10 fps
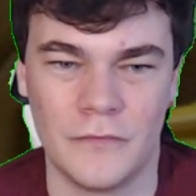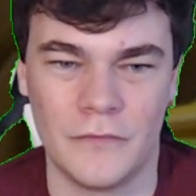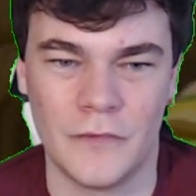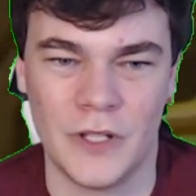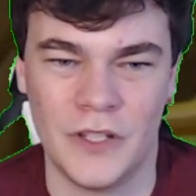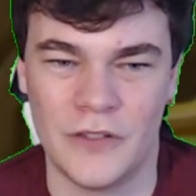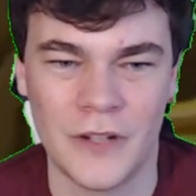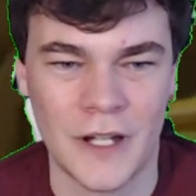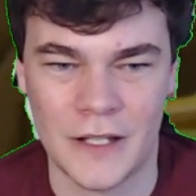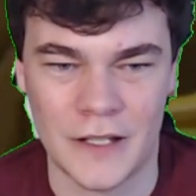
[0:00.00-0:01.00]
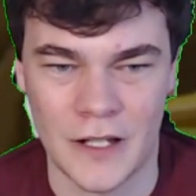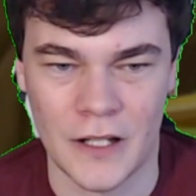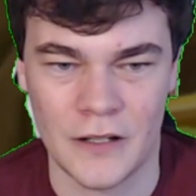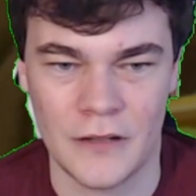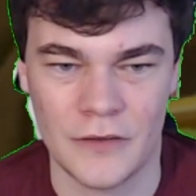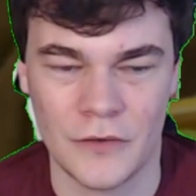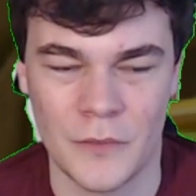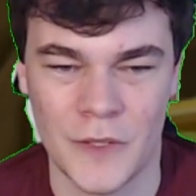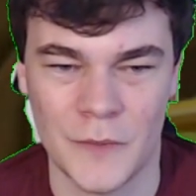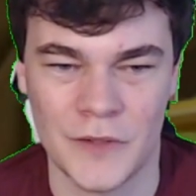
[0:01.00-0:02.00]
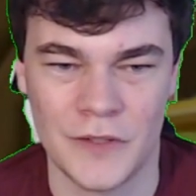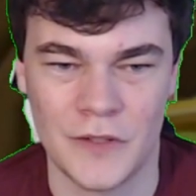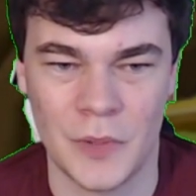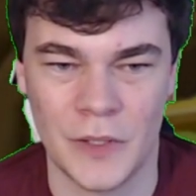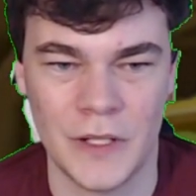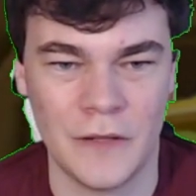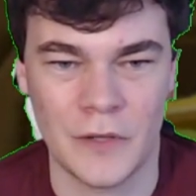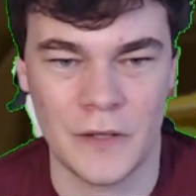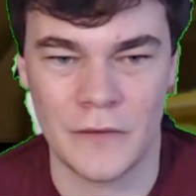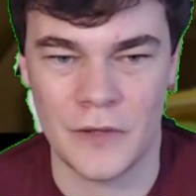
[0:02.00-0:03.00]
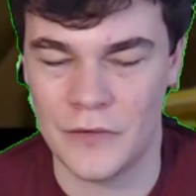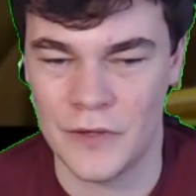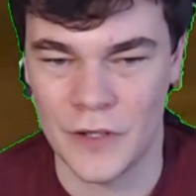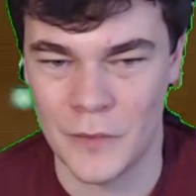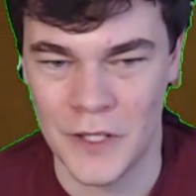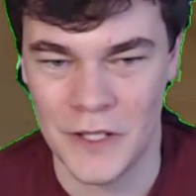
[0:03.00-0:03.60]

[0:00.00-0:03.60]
you're not God, so am I supposed to just believe whatever you tell me?